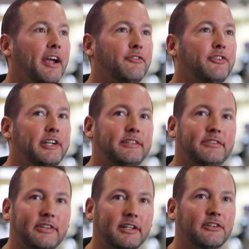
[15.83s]
Every
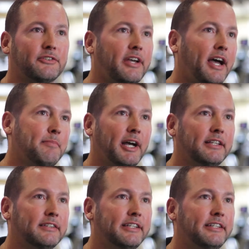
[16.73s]
single time
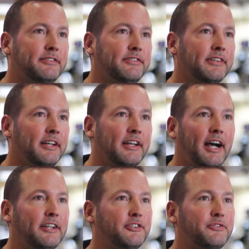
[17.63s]
I leave,
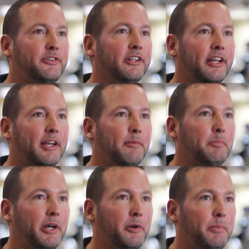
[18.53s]
I just feel like I'm a
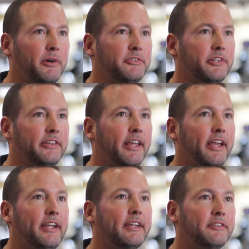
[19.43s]
better person.
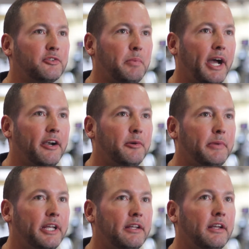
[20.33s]
They inspire
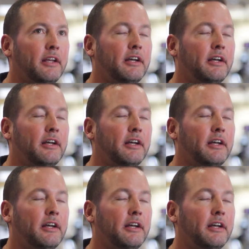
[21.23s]
me.